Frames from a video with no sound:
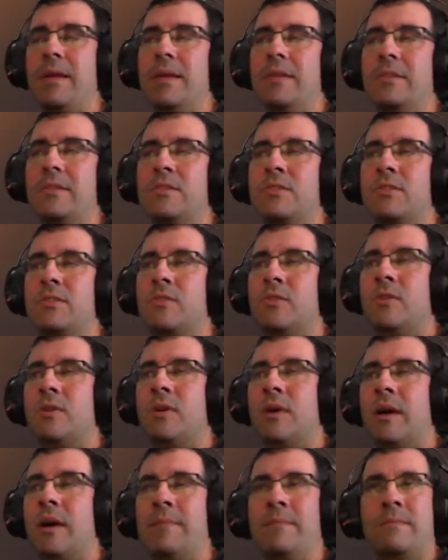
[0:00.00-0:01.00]

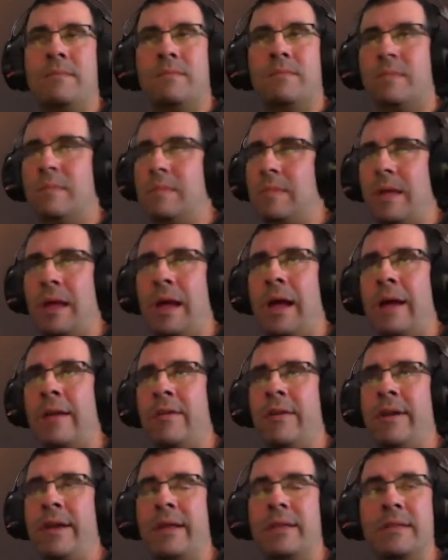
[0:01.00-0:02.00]
So I'm
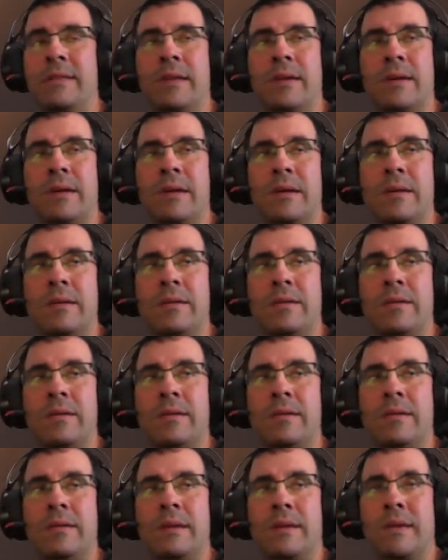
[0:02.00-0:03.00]
ironing the
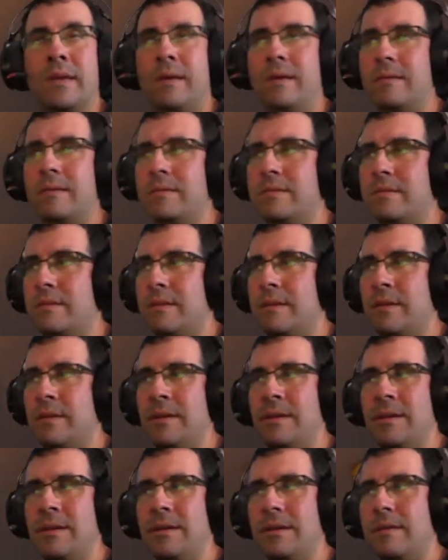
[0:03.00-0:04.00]
kings,
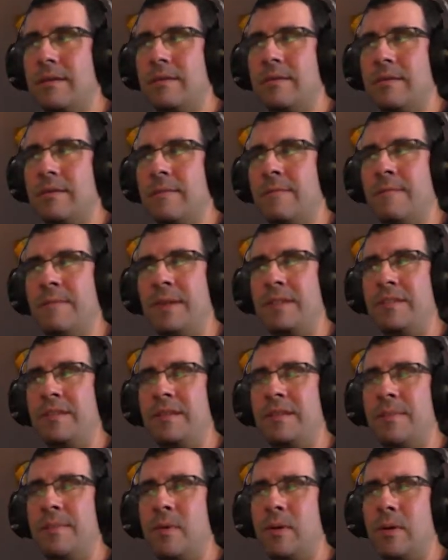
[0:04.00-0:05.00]
fixing
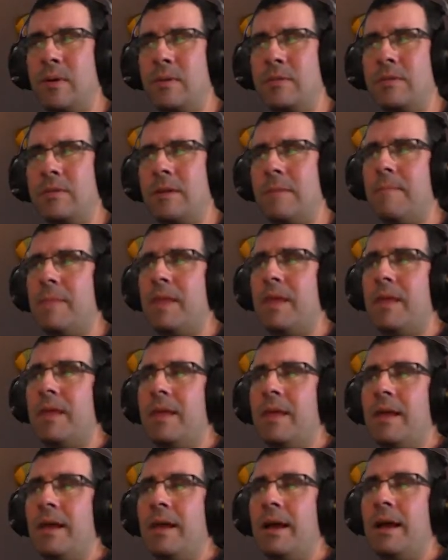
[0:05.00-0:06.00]
the box,
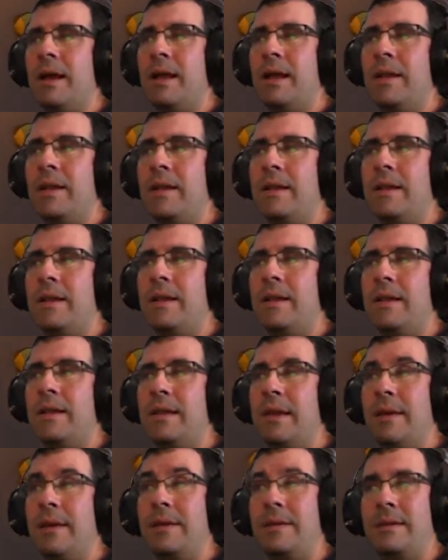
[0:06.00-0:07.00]
and
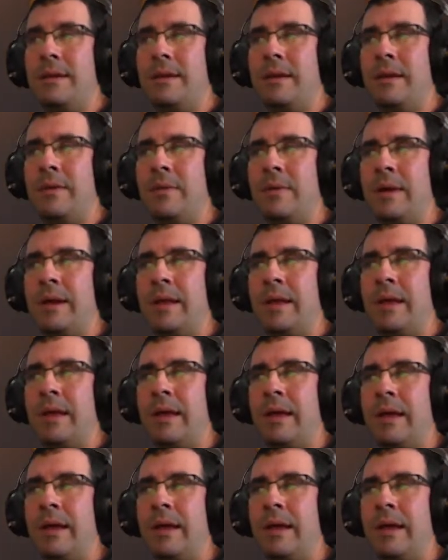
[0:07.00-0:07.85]
yeah, when I